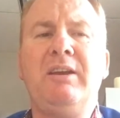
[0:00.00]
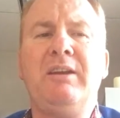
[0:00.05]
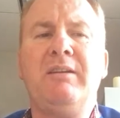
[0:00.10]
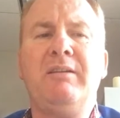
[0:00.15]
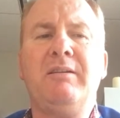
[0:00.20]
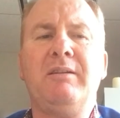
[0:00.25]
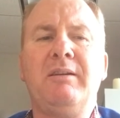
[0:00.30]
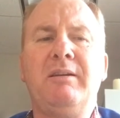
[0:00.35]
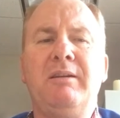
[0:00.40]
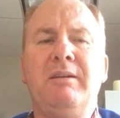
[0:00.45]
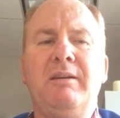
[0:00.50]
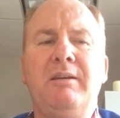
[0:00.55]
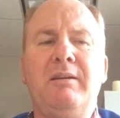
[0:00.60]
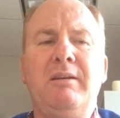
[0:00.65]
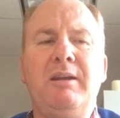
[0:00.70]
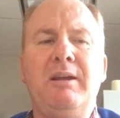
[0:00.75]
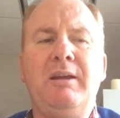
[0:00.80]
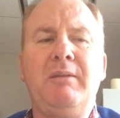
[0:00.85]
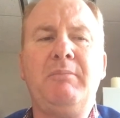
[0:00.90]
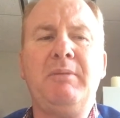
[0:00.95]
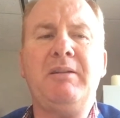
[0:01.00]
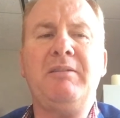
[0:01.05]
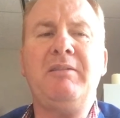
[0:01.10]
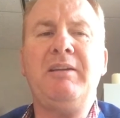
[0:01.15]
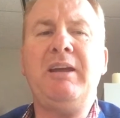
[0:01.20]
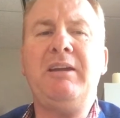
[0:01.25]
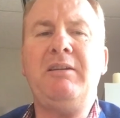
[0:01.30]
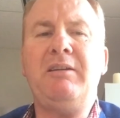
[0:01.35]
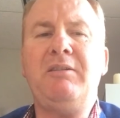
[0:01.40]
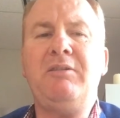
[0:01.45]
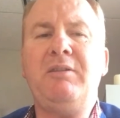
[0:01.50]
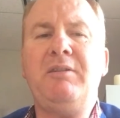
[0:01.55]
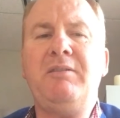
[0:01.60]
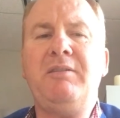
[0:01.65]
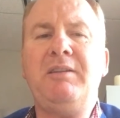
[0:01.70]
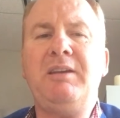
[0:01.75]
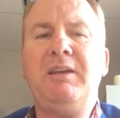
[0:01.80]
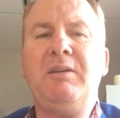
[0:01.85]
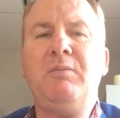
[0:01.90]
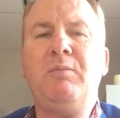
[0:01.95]
and I'm excited to
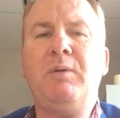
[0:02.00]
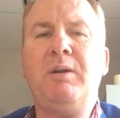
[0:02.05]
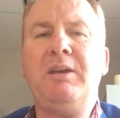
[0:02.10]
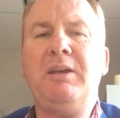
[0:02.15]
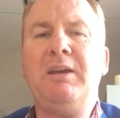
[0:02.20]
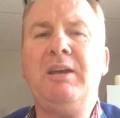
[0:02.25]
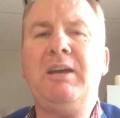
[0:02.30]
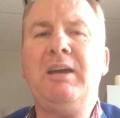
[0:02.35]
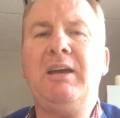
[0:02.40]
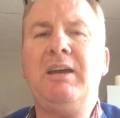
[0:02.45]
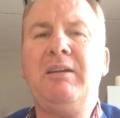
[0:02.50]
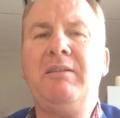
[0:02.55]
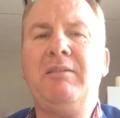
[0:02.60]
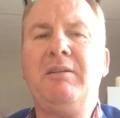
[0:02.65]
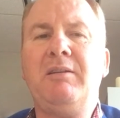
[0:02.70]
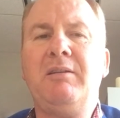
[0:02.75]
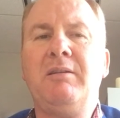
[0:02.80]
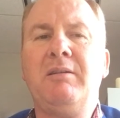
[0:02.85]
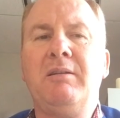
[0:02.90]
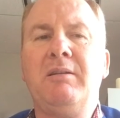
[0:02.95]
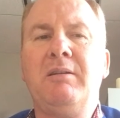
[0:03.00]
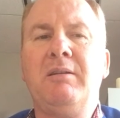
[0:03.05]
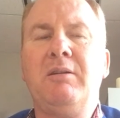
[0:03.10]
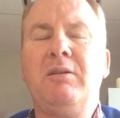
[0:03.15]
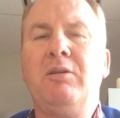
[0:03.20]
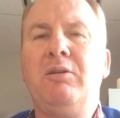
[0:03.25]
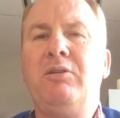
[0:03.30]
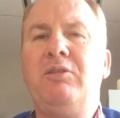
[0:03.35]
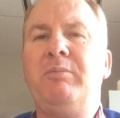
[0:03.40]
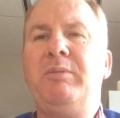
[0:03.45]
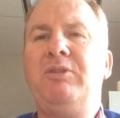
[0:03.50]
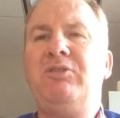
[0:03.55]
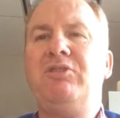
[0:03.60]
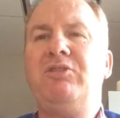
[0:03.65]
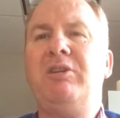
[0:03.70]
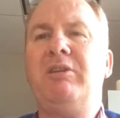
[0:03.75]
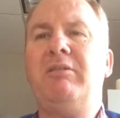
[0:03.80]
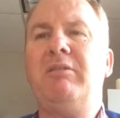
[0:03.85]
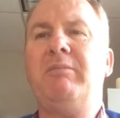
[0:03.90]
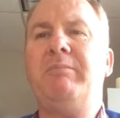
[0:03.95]
see what you guys are going to be
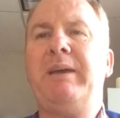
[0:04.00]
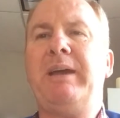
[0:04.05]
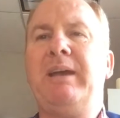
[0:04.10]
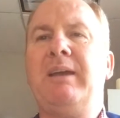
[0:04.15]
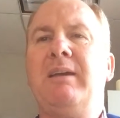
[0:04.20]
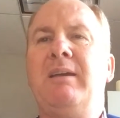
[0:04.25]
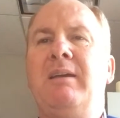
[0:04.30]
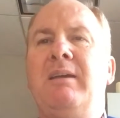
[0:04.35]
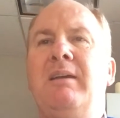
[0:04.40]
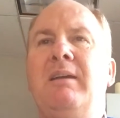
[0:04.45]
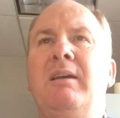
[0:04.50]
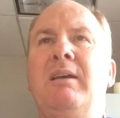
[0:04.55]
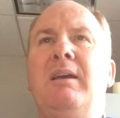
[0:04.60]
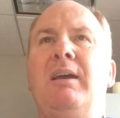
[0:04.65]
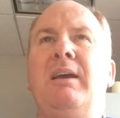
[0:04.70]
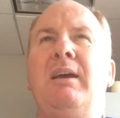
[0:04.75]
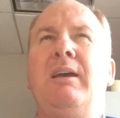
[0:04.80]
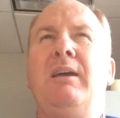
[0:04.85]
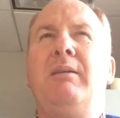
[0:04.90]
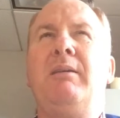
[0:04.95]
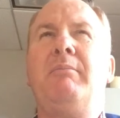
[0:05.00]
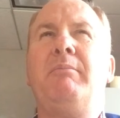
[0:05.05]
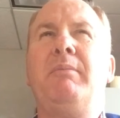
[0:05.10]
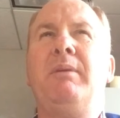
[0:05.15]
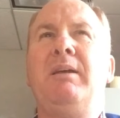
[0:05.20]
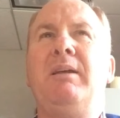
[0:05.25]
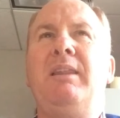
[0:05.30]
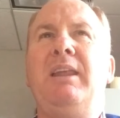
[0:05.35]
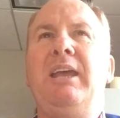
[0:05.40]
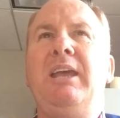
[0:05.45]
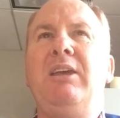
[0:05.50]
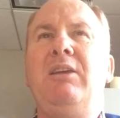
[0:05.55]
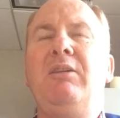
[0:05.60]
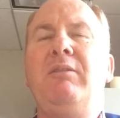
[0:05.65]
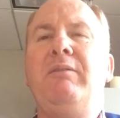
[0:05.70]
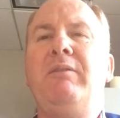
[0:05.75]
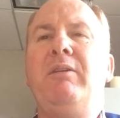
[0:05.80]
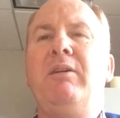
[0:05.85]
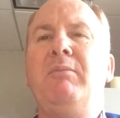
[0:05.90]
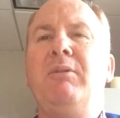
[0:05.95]
sharing back. Thank you
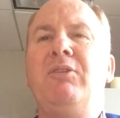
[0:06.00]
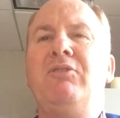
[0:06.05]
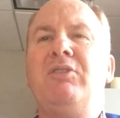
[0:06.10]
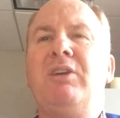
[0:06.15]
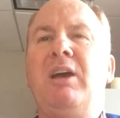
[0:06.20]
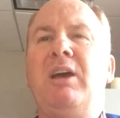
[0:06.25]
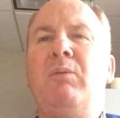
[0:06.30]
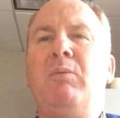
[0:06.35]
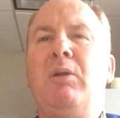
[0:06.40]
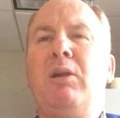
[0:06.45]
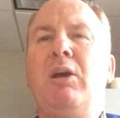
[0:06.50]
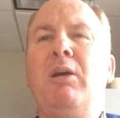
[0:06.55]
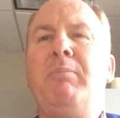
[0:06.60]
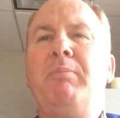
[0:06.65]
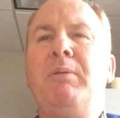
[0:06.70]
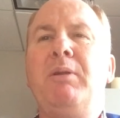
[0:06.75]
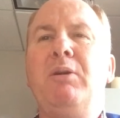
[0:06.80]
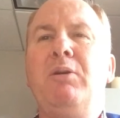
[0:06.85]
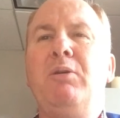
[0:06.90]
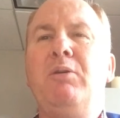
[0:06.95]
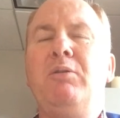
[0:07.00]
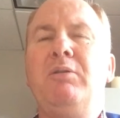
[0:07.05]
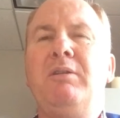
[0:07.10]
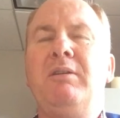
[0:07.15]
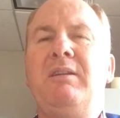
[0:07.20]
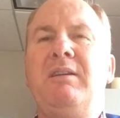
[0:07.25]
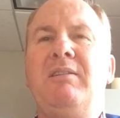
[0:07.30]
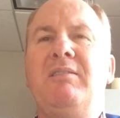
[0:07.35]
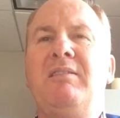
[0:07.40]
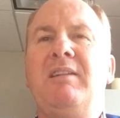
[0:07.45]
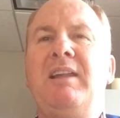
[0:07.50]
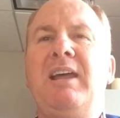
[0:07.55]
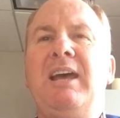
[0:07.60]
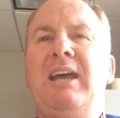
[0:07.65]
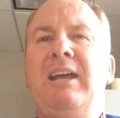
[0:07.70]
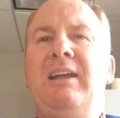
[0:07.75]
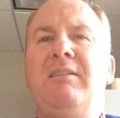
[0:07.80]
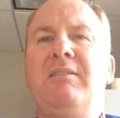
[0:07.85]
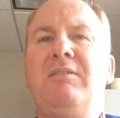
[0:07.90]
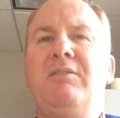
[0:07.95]
very much. I will upload the
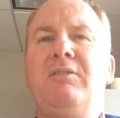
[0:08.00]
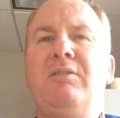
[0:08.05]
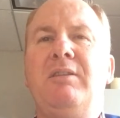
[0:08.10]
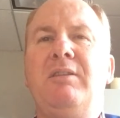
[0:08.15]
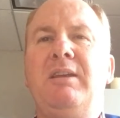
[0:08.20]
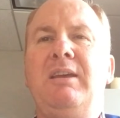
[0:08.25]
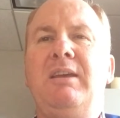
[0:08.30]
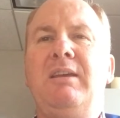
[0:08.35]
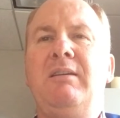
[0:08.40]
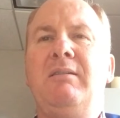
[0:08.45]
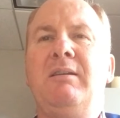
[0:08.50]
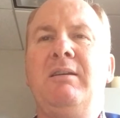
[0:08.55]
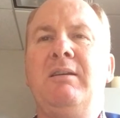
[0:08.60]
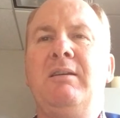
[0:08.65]
slides to the